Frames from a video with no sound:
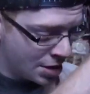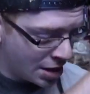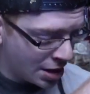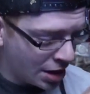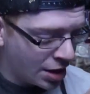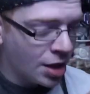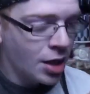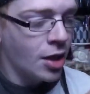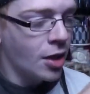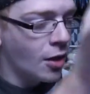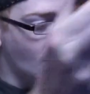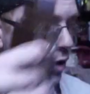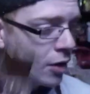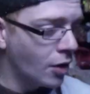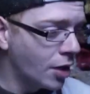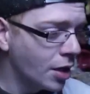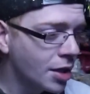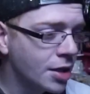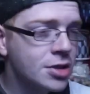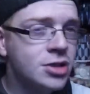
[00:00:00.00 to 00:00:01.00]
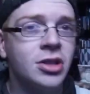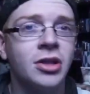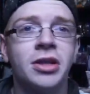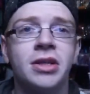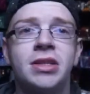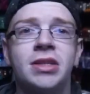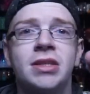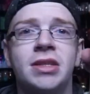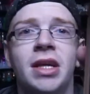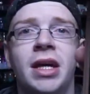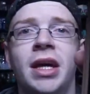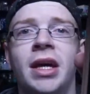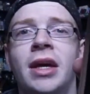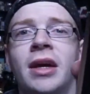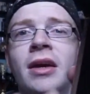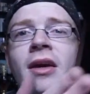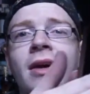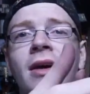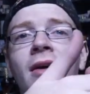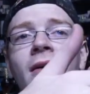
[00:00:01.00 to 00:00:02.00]
like. So this is
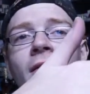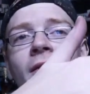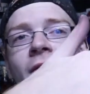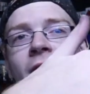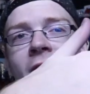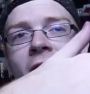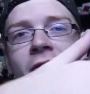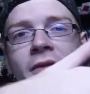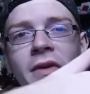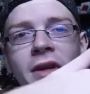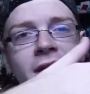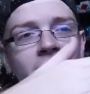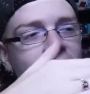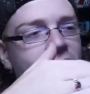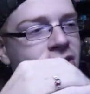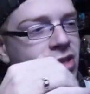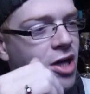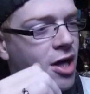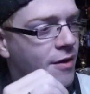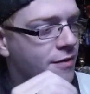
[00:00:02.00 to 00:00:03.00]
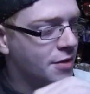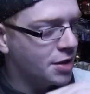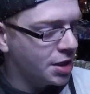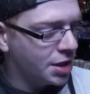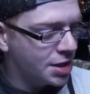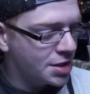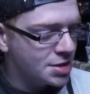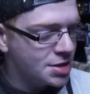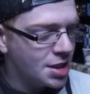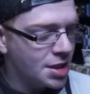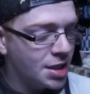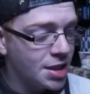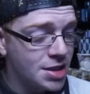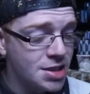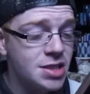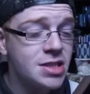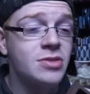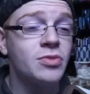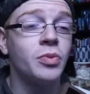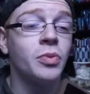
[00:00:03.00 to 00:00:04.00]
like velvety soft on the inside.
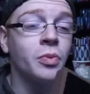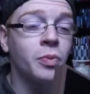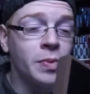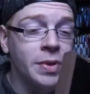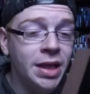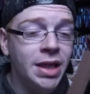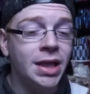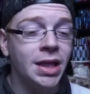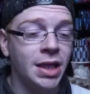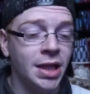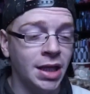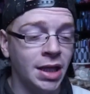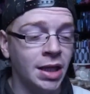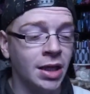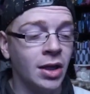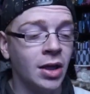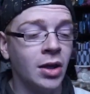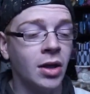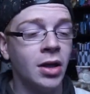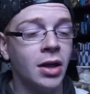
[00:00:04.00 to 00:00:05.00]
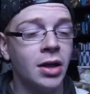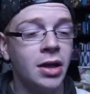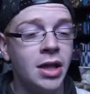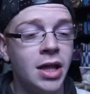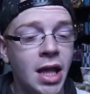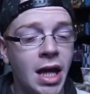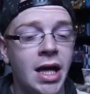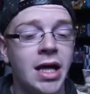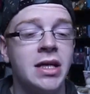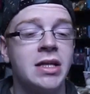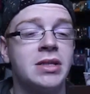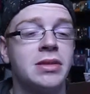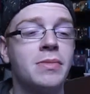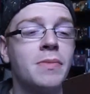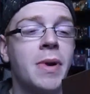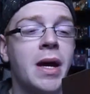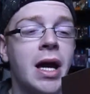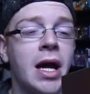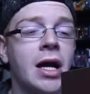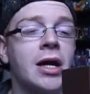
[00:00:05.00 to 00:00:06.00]
This is really nice
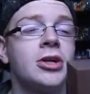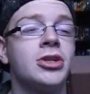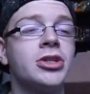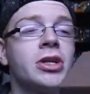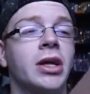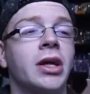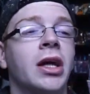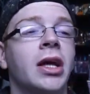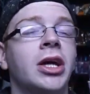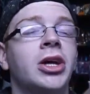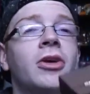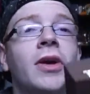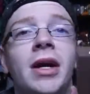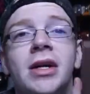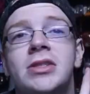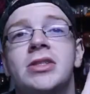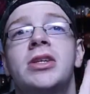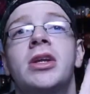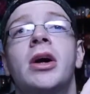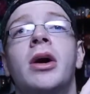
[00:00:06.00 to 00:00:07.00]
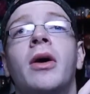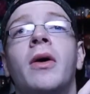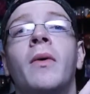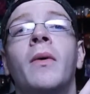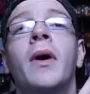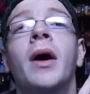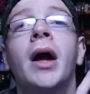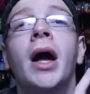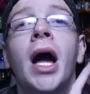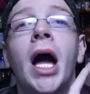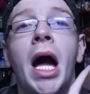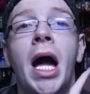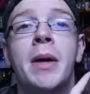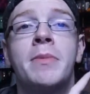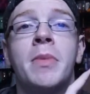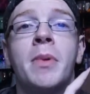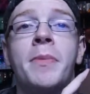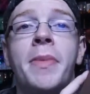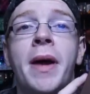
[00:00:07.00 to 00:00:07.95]
packaging. Like, you guys know I'm a